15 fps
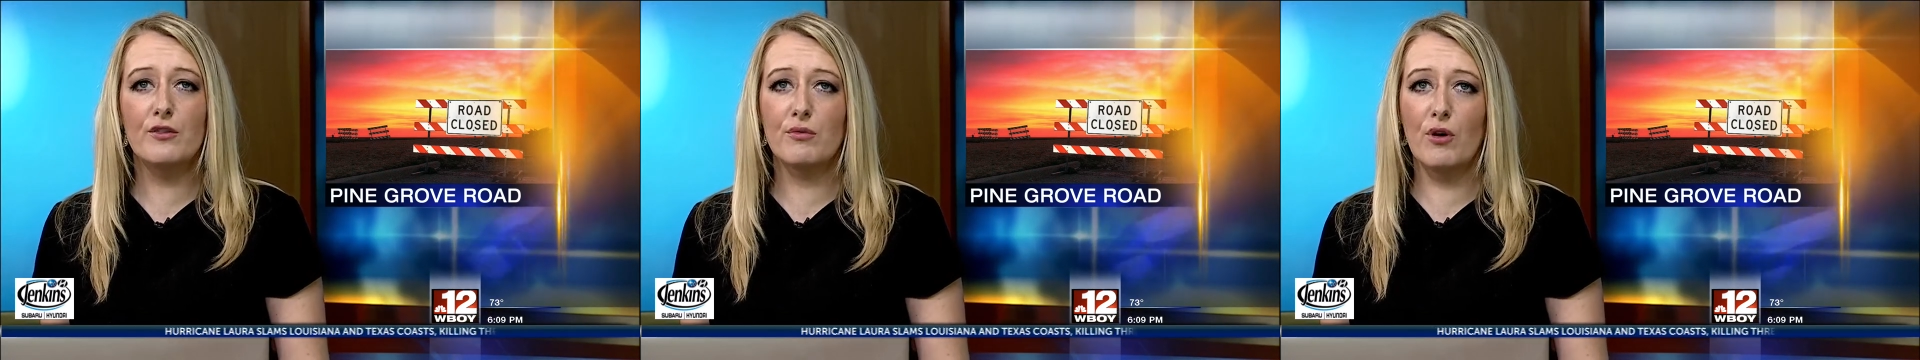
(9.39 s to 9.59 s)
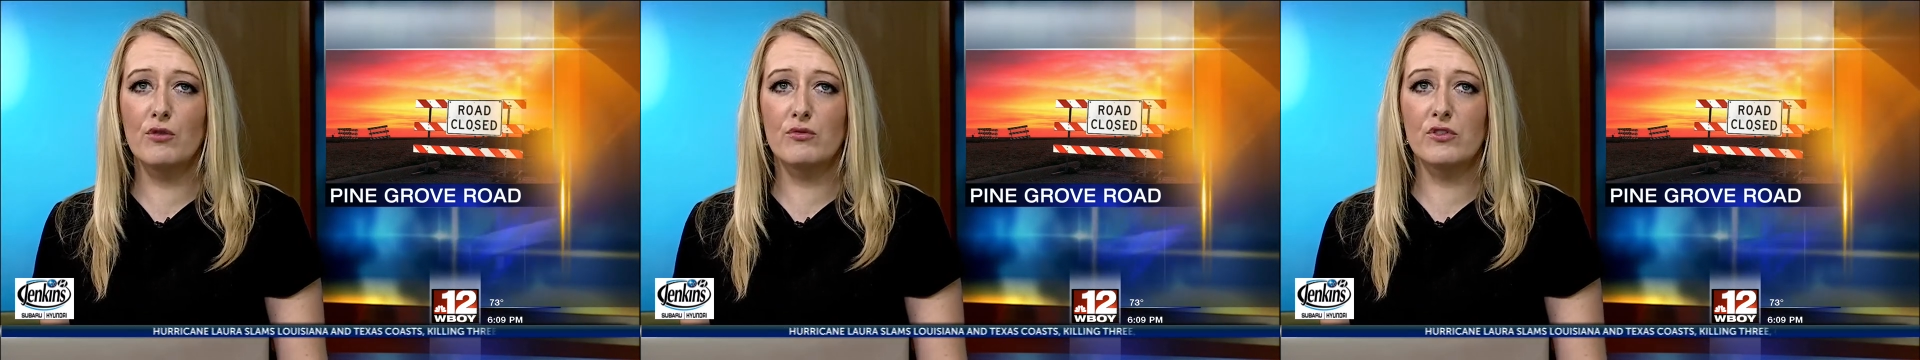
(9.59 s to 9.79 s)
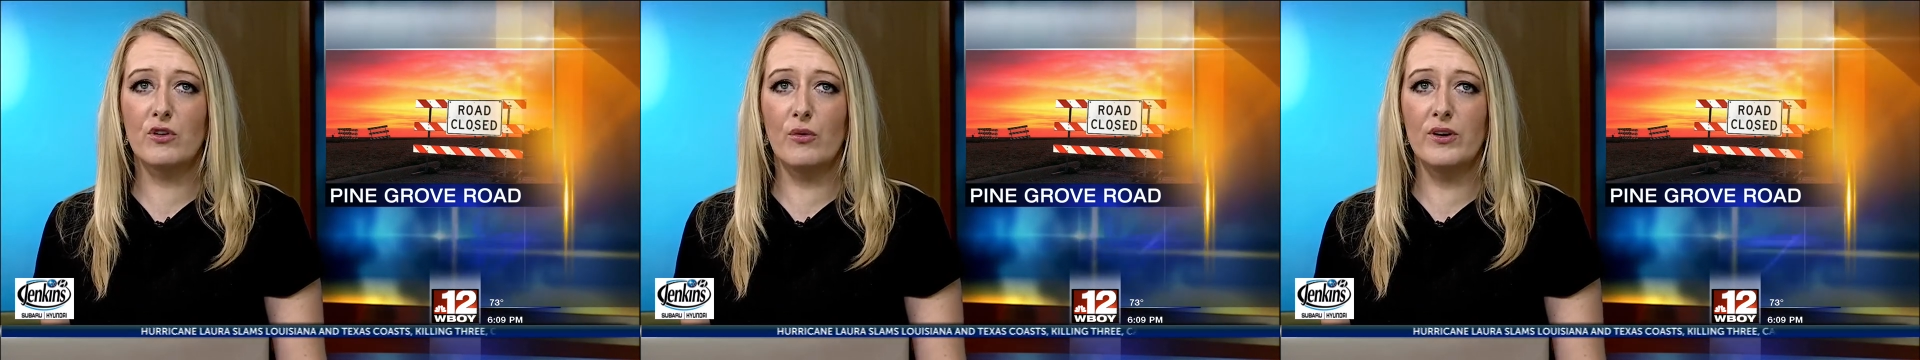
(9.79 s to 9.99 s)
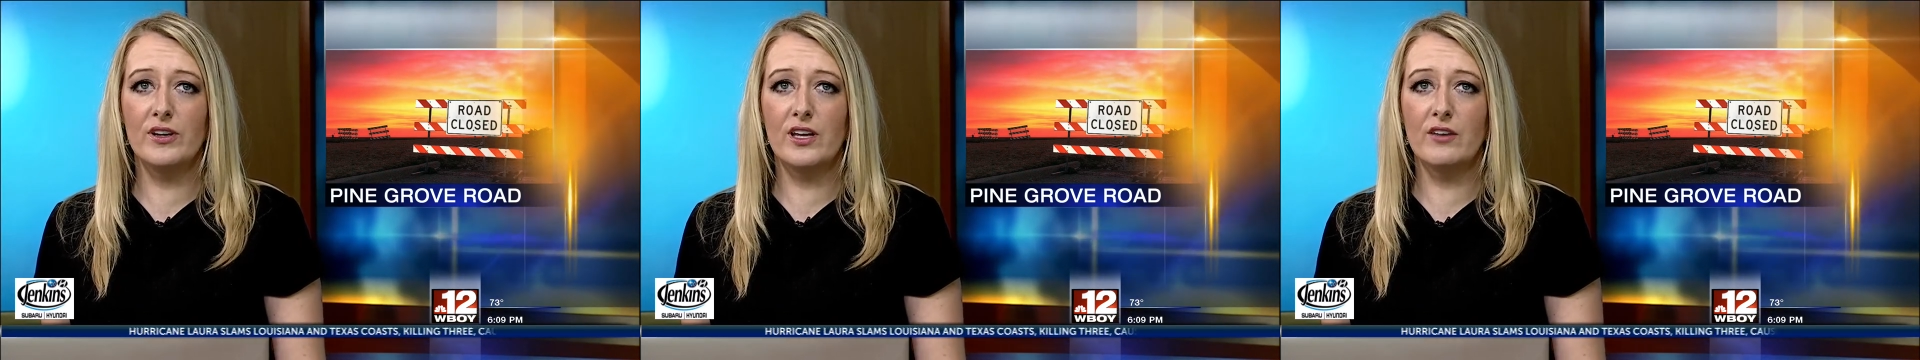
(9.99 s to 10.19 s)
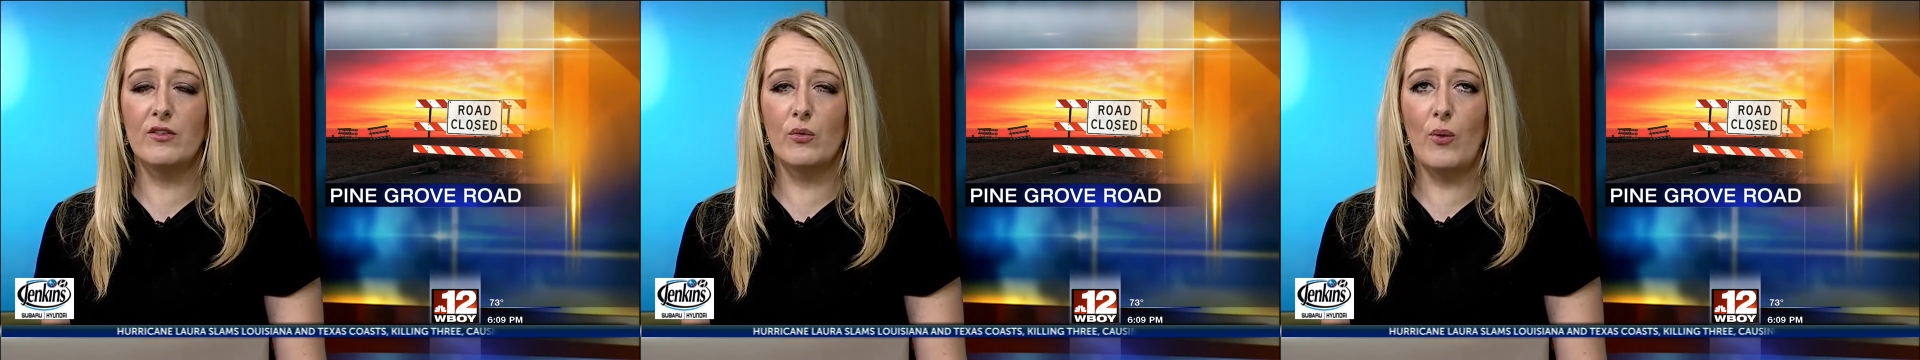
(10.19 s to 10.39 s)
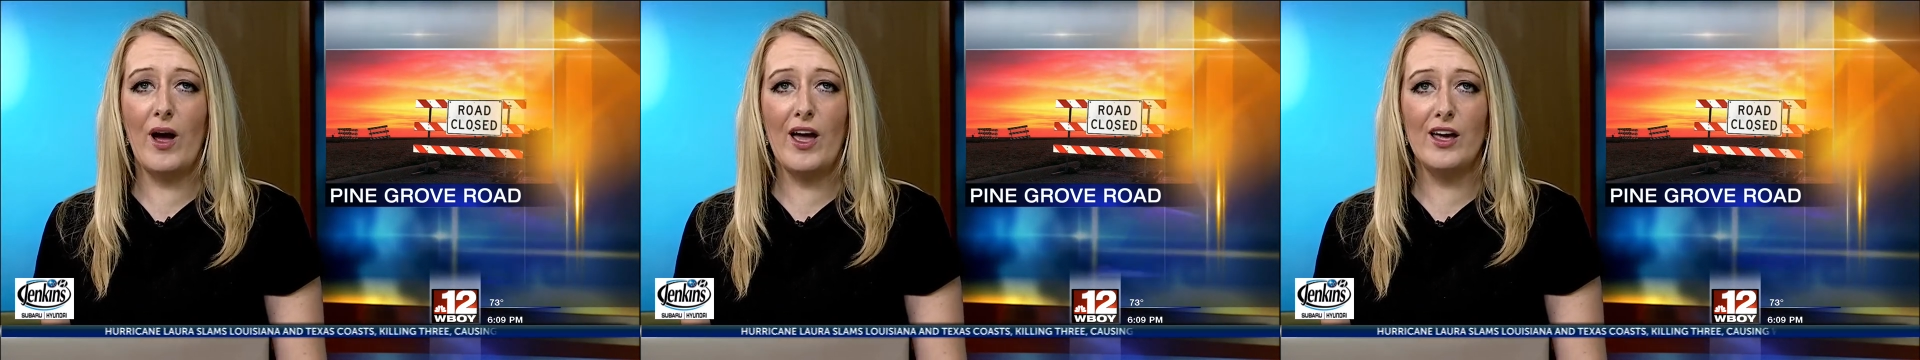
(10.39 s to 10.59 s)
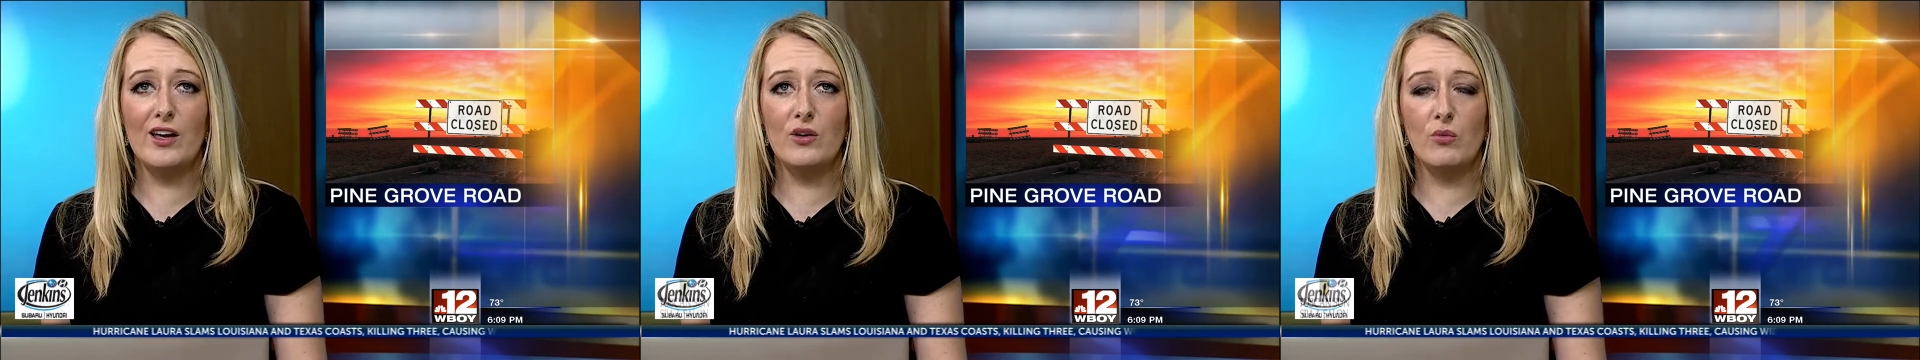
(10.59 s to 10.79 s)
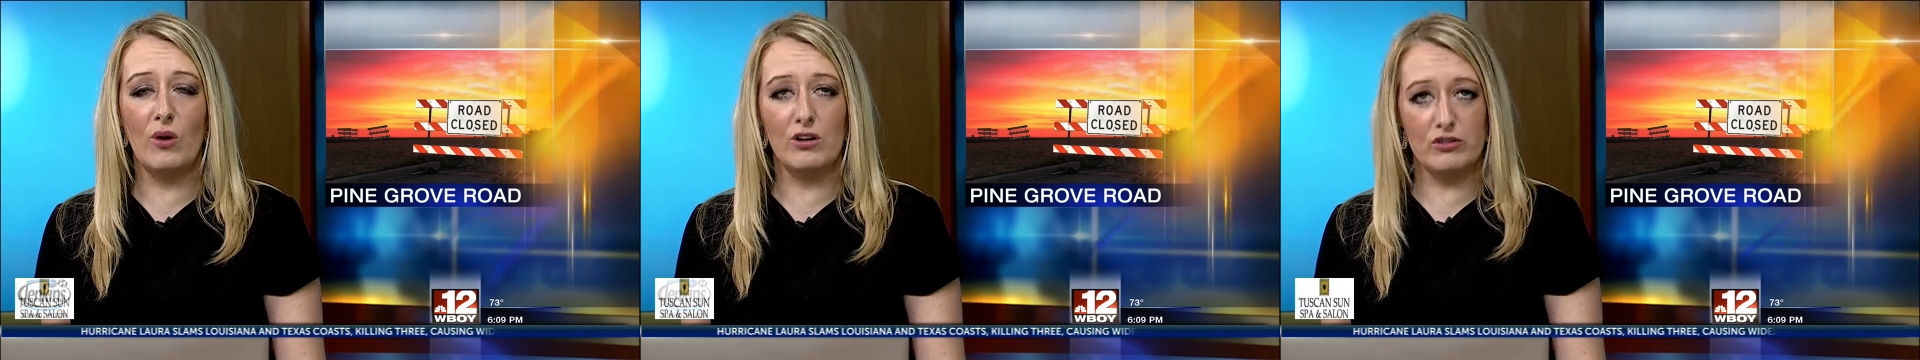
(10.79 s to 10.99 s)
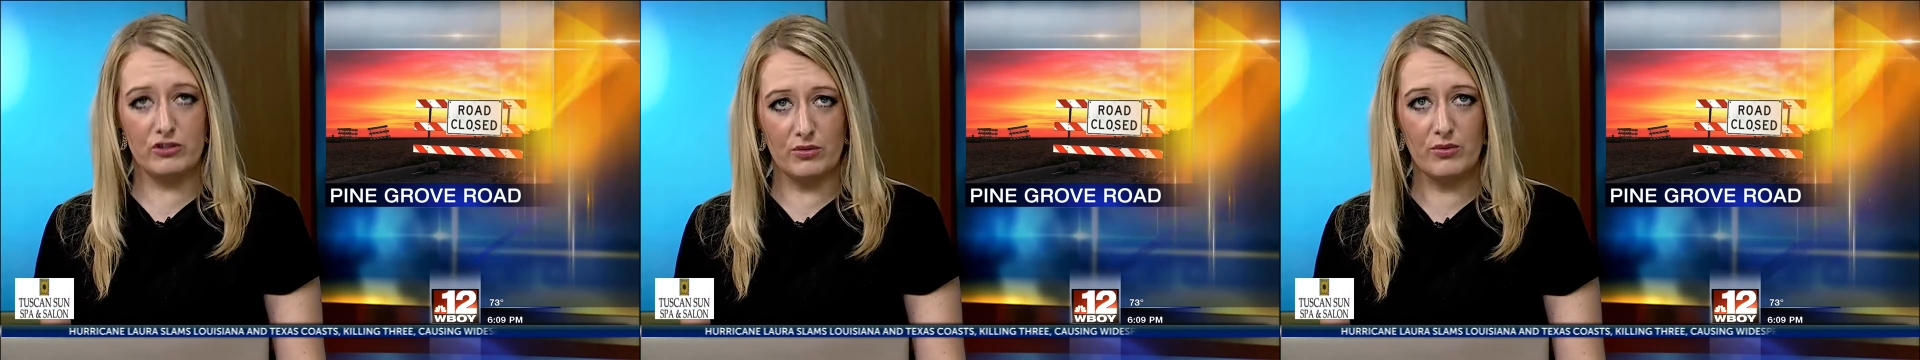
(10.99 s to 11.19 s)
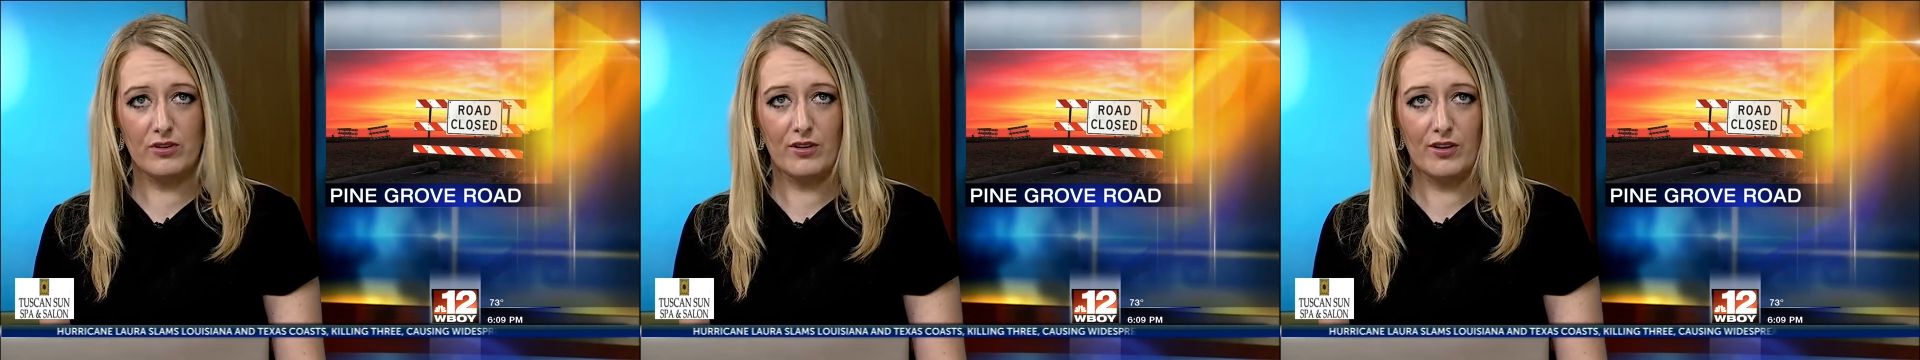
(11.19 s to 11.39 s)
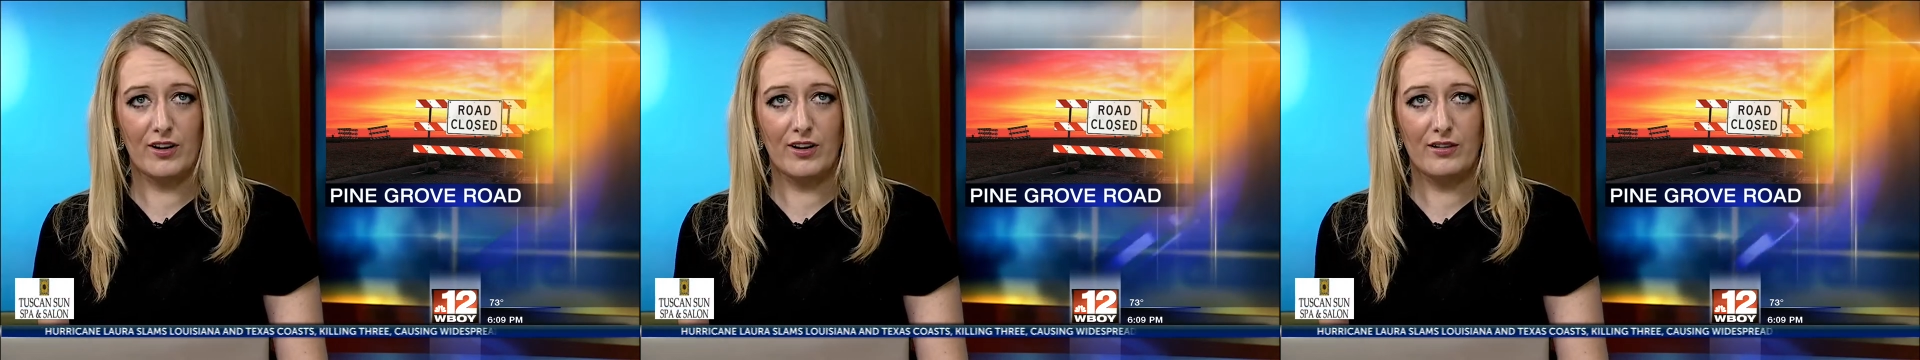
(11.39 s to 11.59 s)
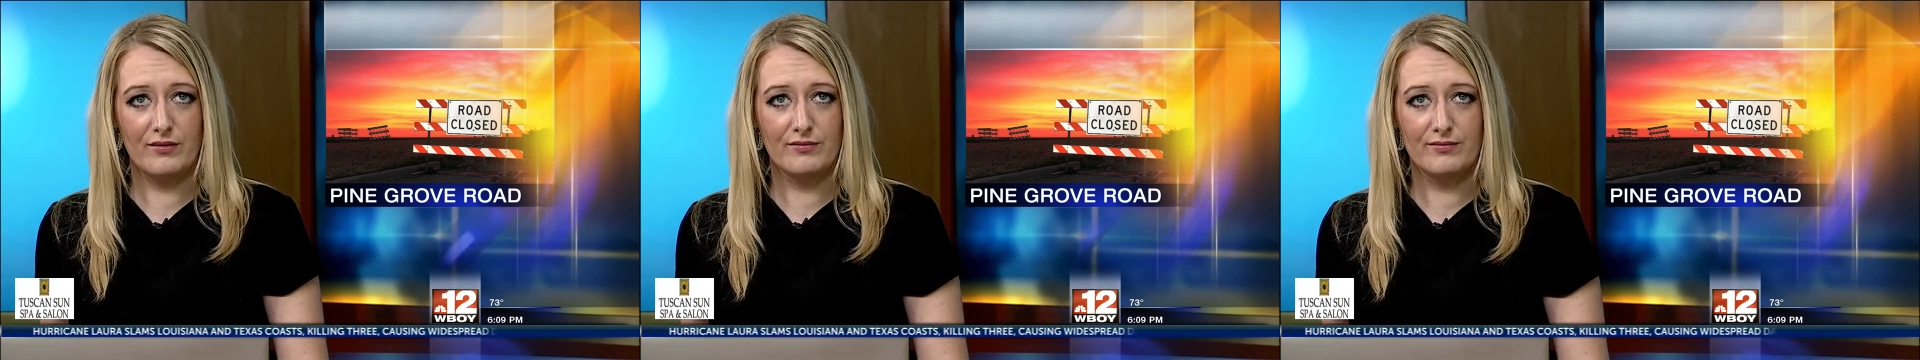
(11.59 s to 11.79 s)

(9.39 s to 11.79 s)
the road was going to give away while she was on it.